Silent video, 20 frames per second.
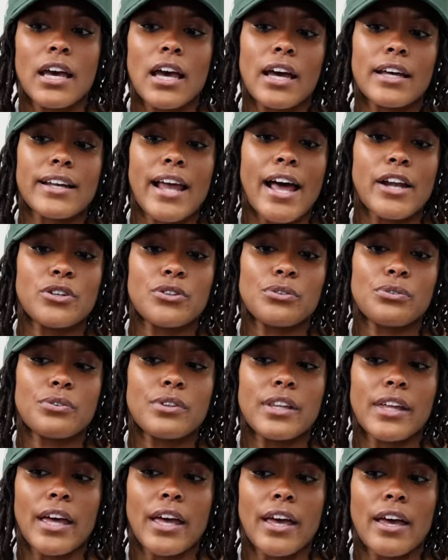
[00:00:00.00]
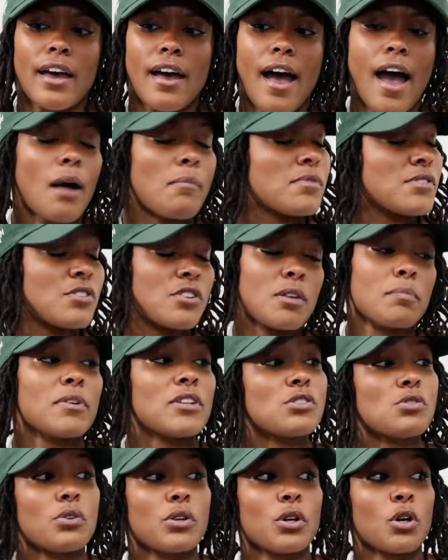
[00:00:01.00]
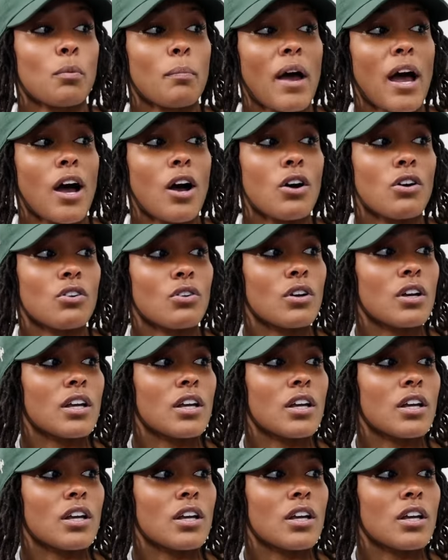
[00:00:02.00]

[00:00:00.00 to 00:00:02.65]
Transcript: and I knew that I was going to be doing it on my own.